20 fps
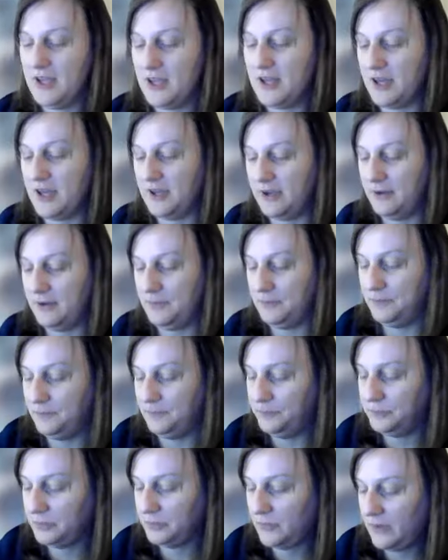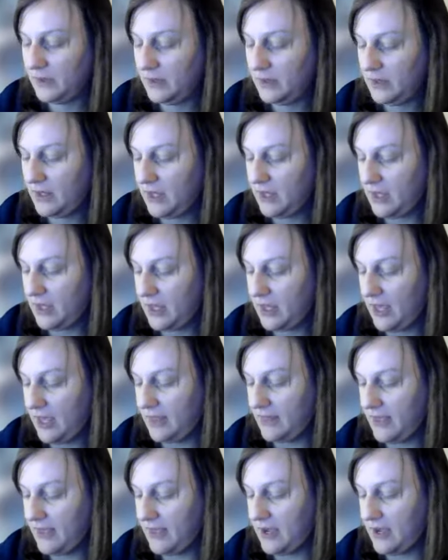And
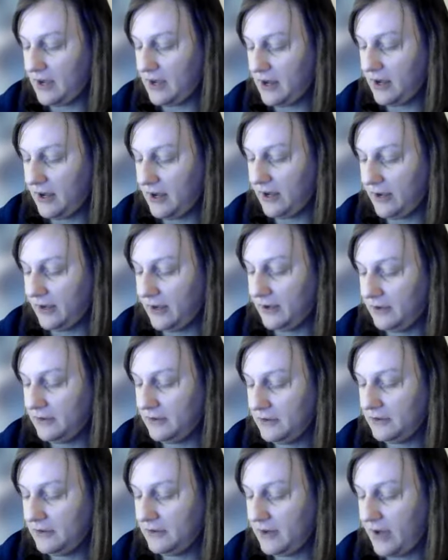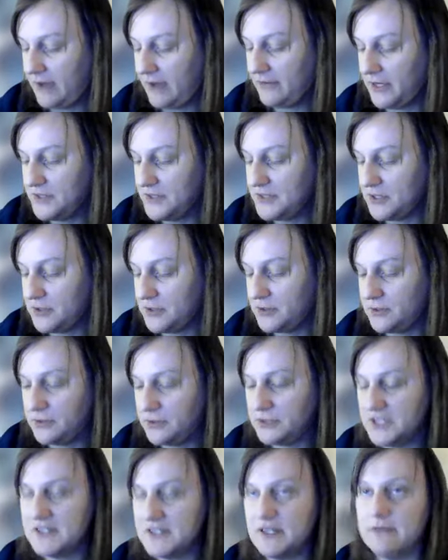then I've
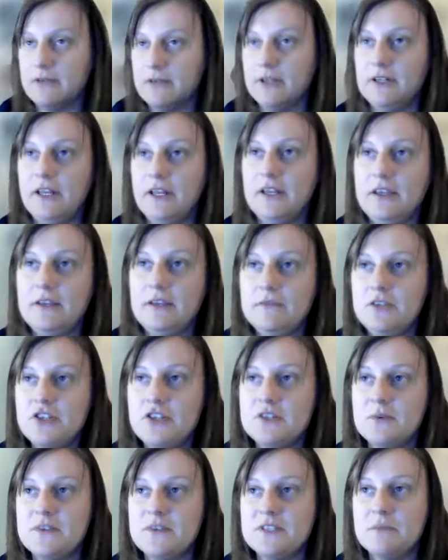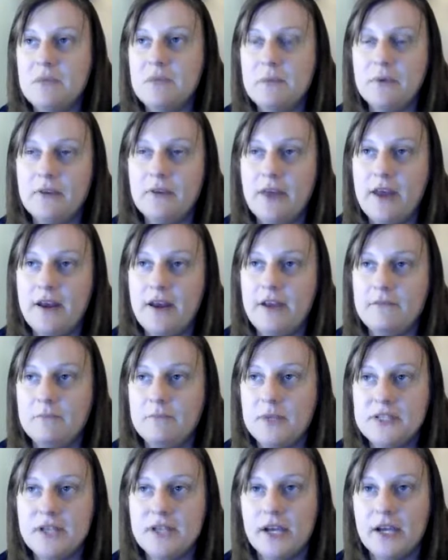also discovered, like, even just with some people that I've
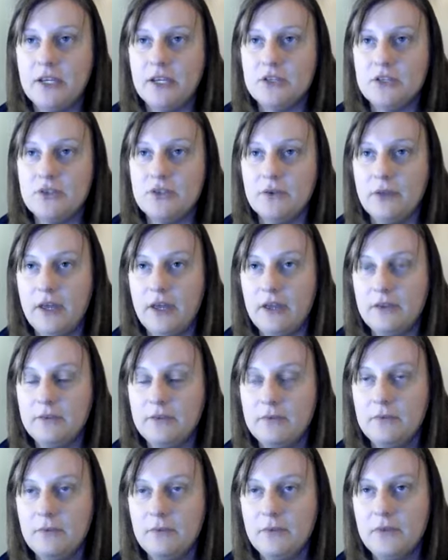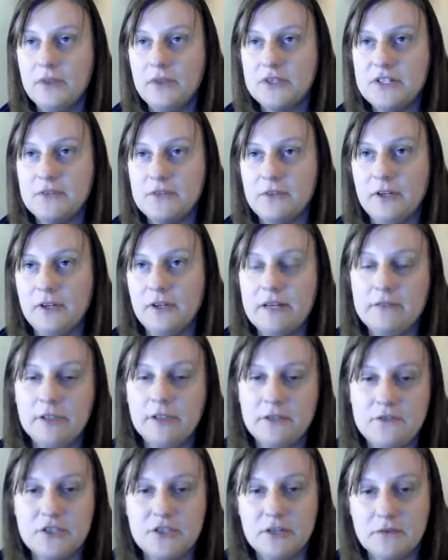been talking to, like the different
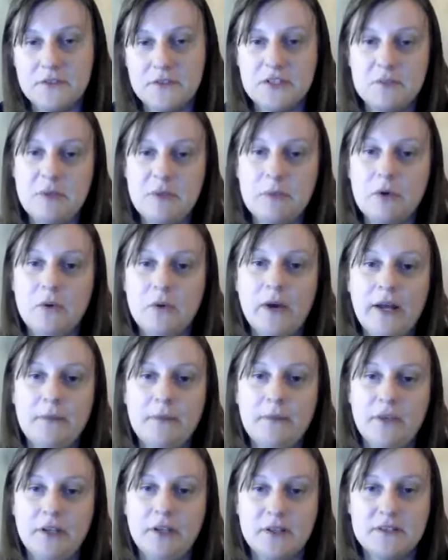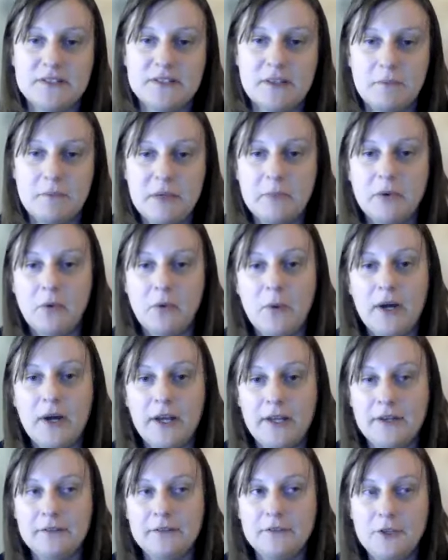level of services people want, because some people
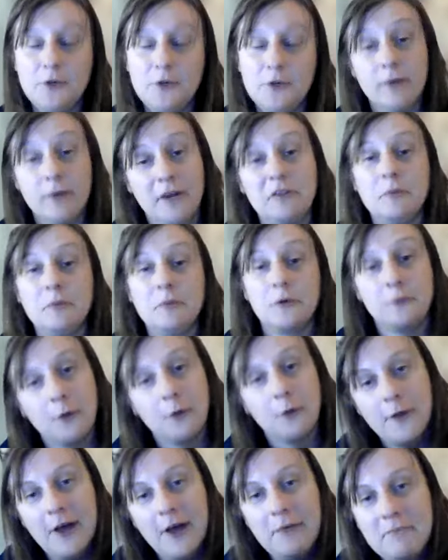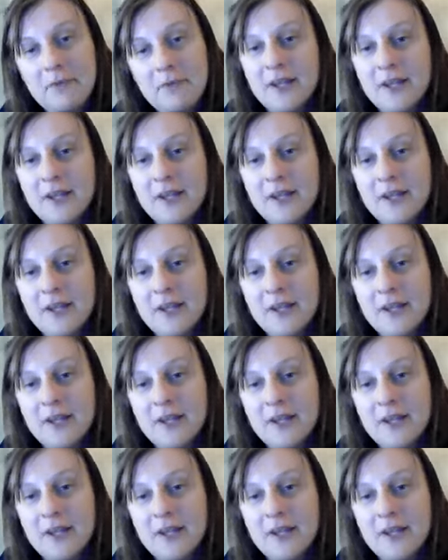want you to write the book for them.